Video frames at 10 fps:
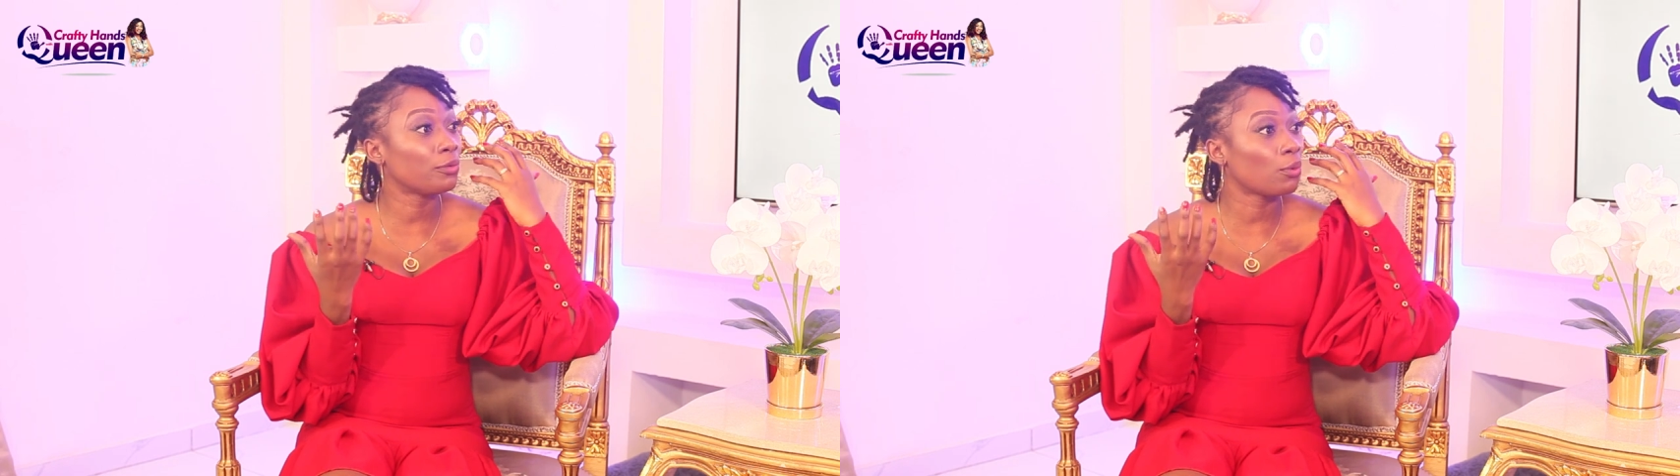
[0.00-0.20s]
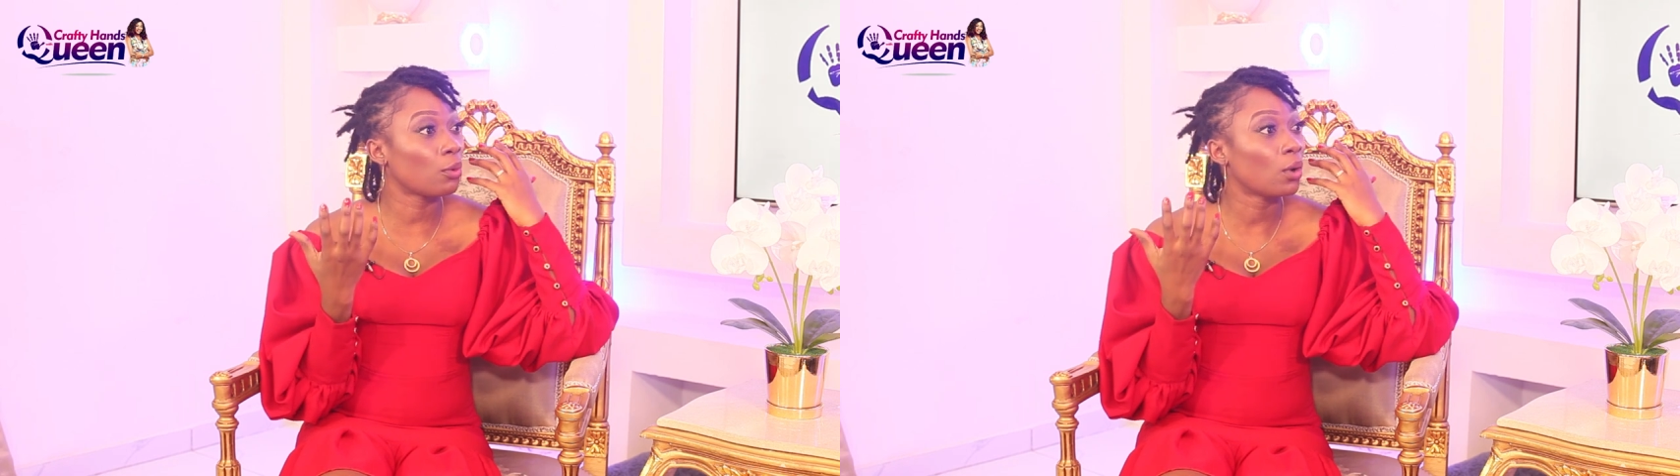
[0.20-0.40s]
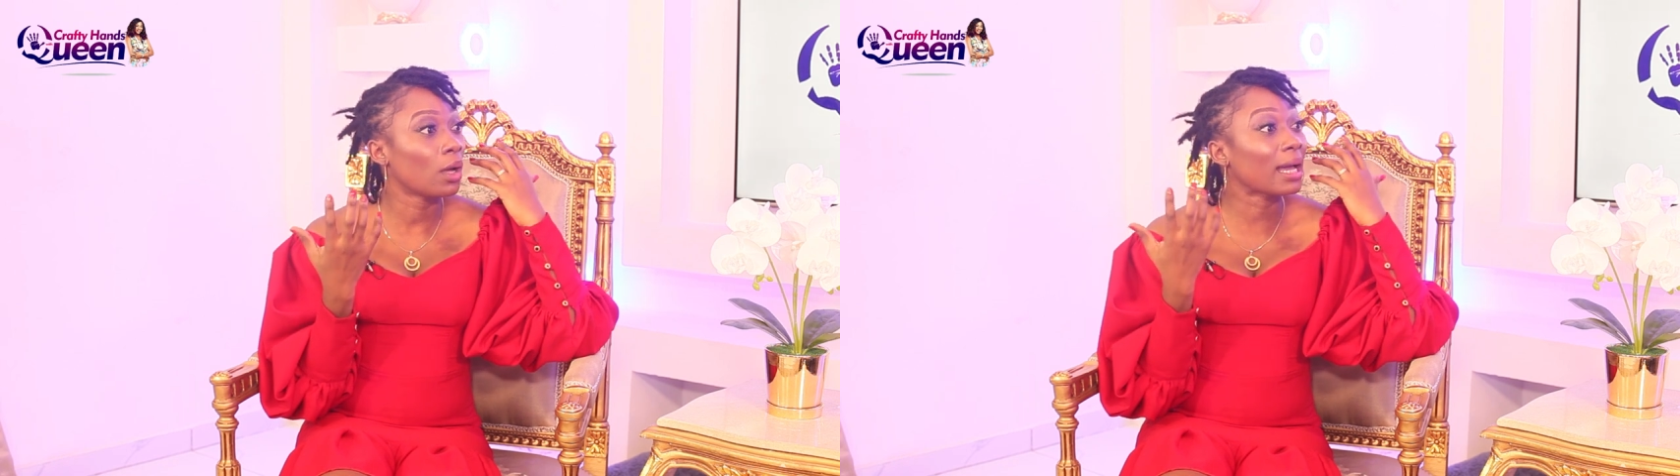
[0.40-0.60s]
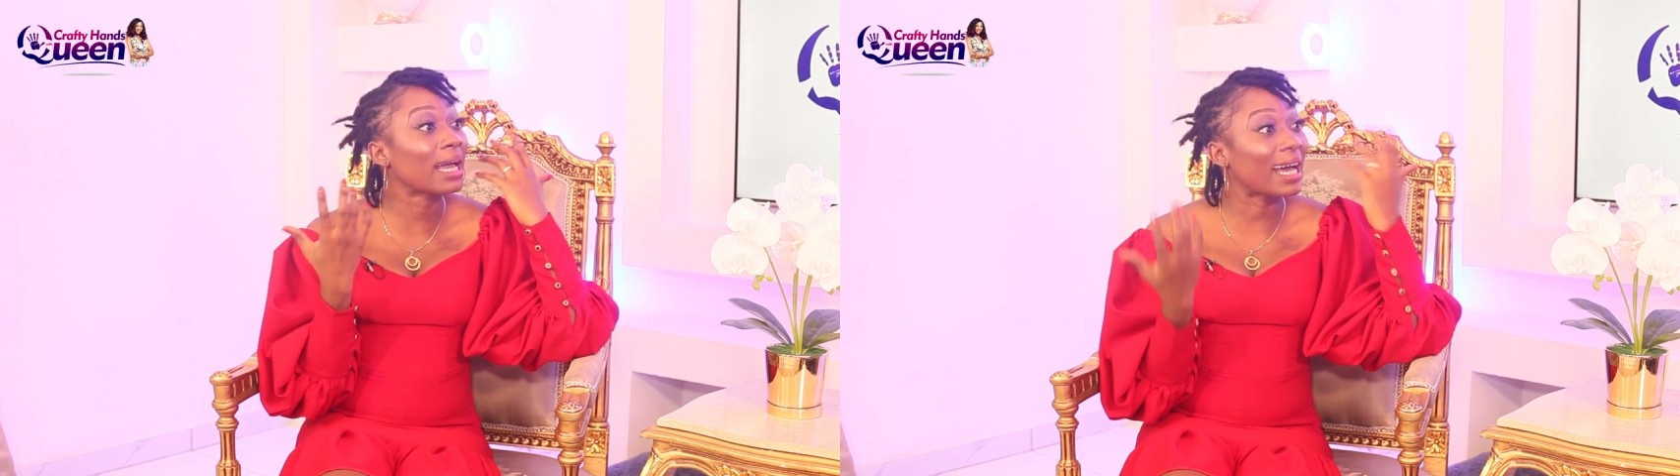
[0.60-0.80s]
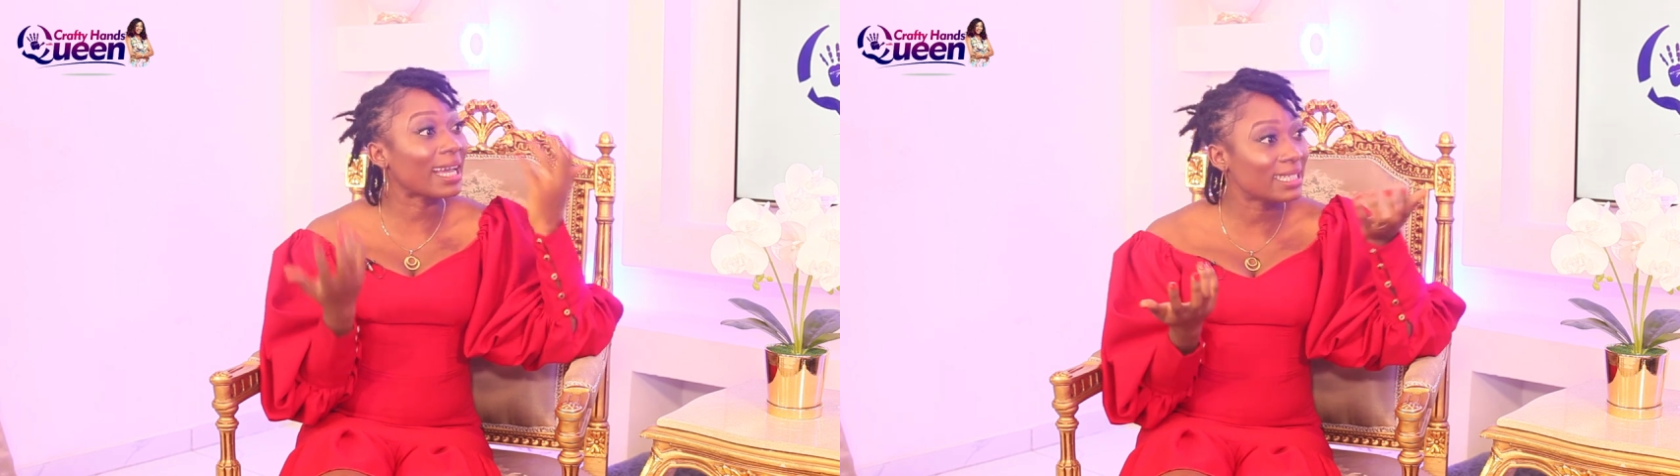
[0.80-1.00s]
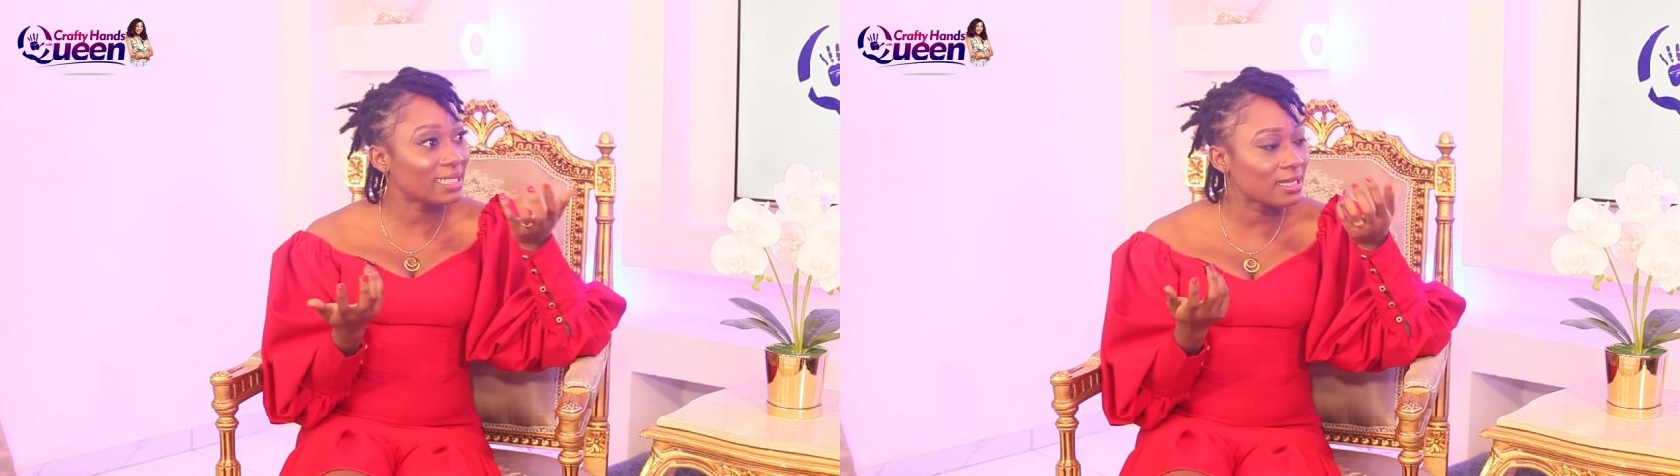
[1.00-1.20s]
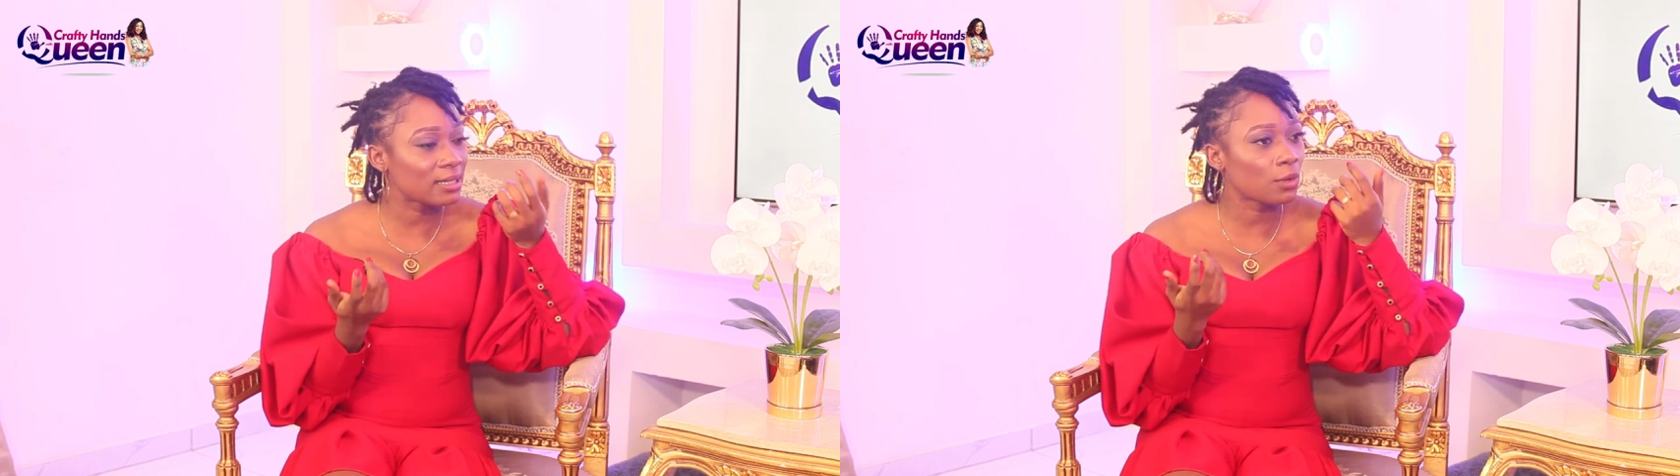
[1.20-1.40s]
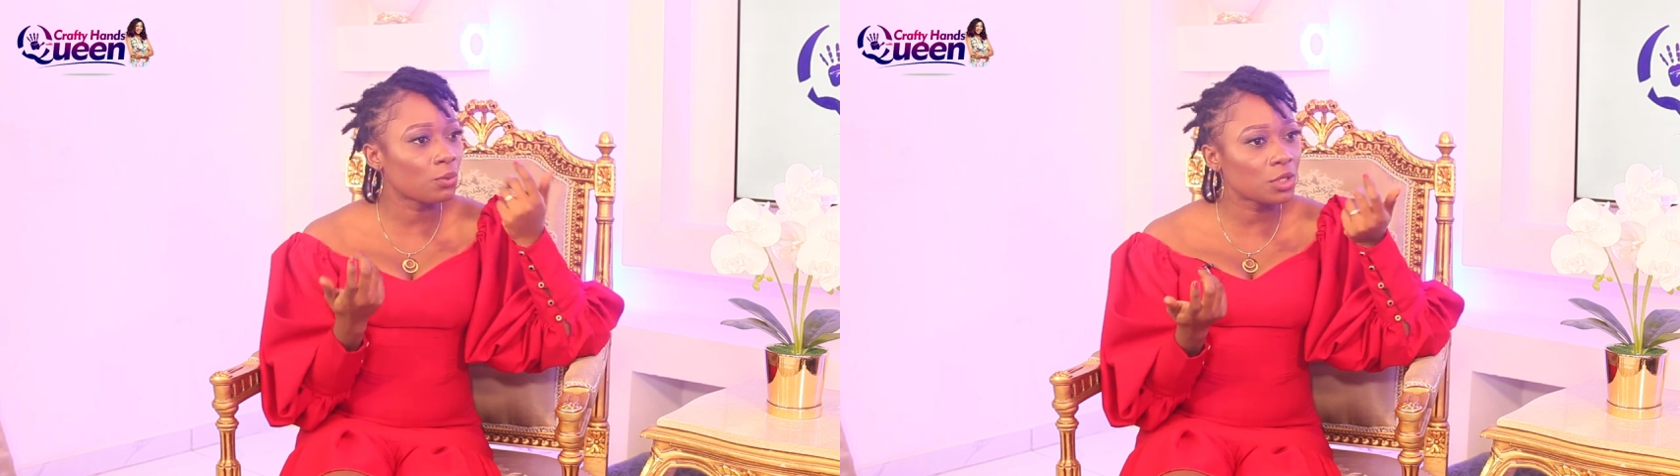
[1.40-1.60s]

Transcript: for guidance and mm.